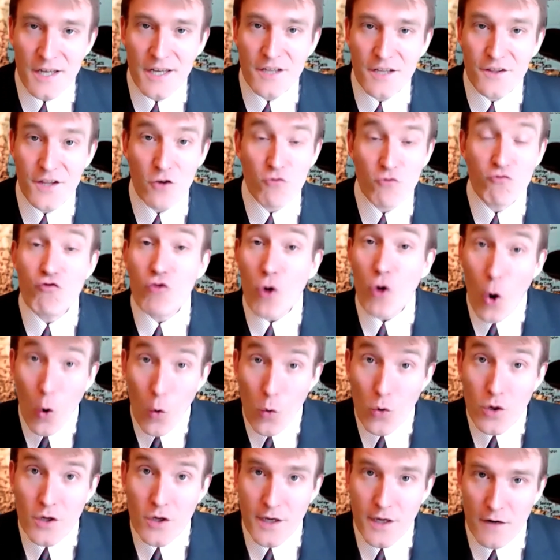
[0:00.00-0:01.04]
then
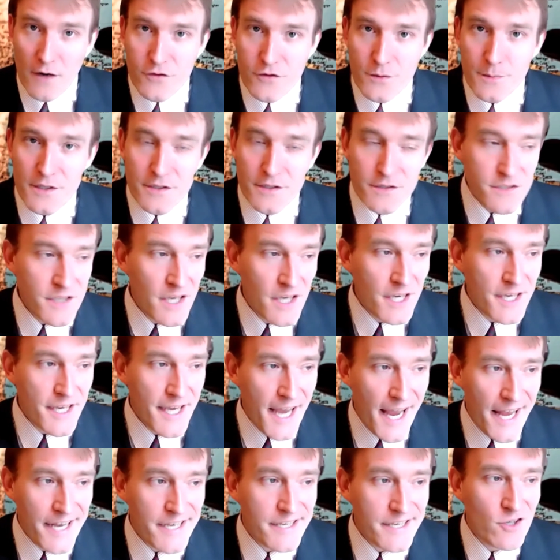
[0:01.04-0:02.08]
rogue governments
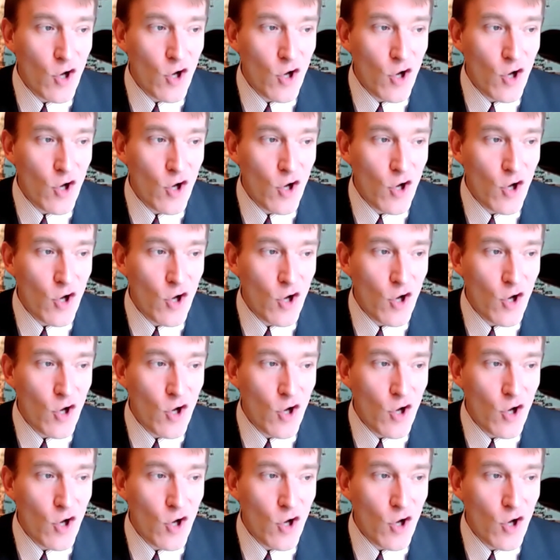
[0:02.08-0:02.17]
can